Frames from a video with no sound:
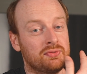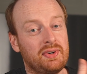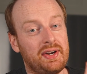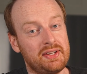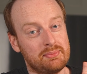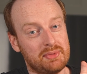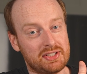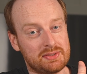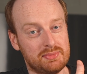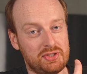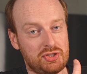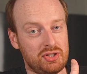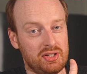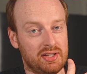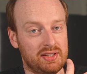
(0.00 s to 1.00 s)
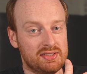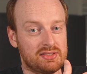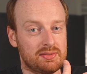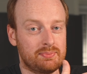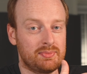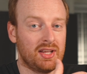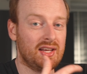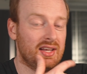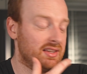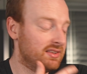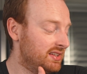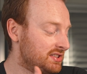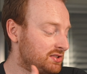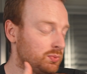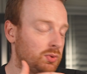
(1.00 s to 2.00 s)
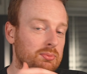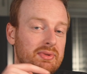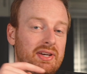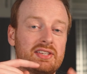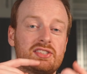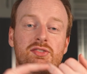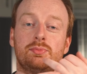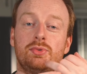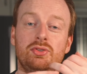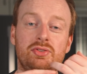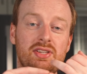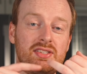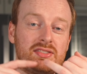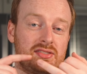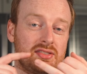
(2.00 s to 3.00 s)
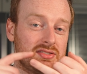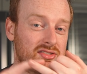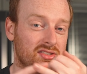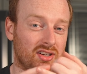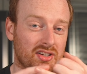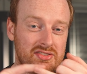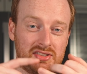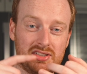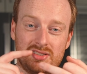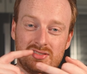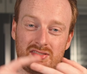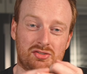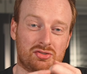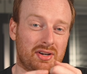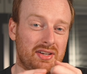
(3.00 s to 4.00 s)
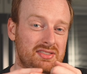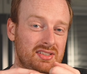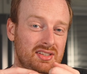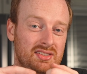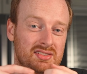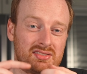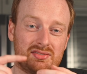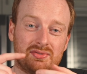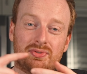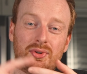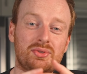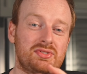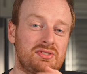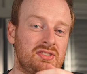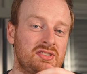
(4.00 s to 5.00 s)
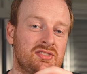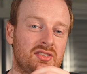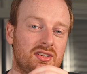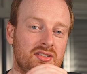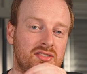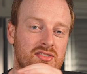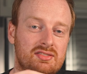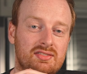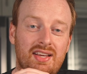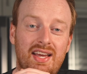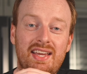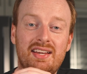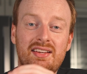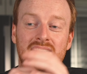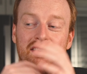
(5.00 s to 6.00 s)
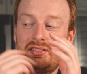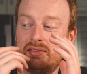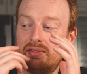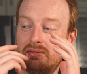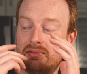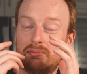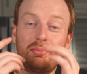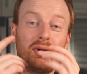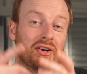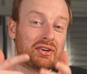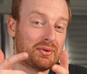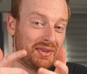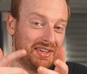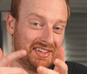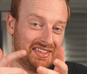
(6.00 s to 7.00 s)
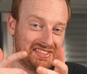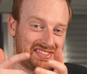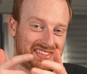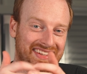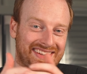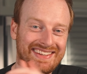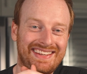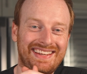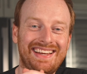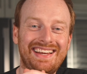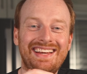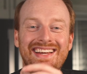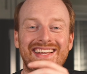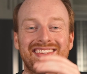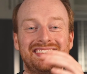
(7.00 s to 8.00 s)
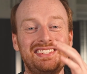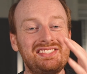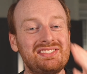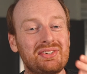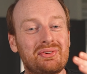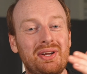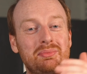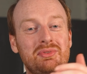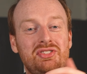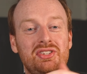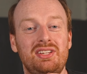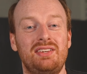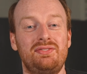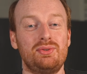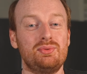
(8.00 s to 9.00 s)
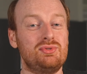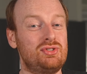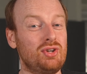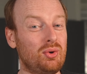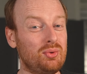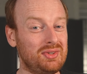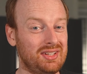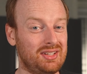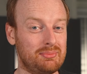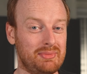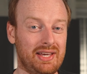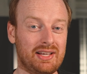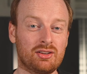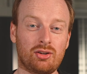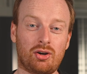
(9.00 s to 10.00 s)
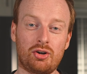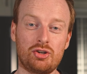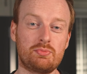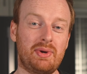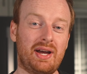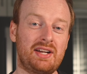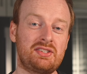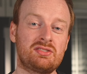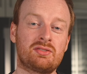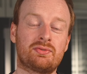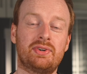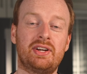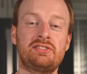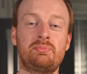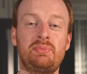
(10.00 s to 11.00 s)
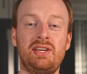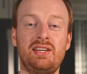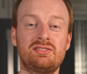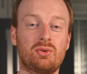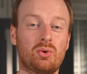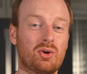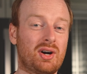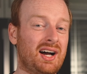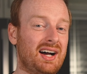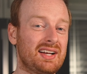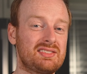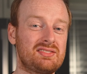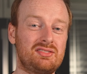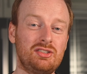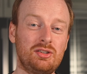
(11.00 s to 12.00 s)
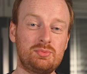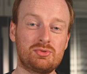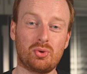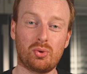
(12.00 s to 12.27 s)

Vitamix machines. This will make smoothies, sauces, dressings, frozen desserts, and margaritas. This is a great machine if you don't need to make large batches of recipes or hot soups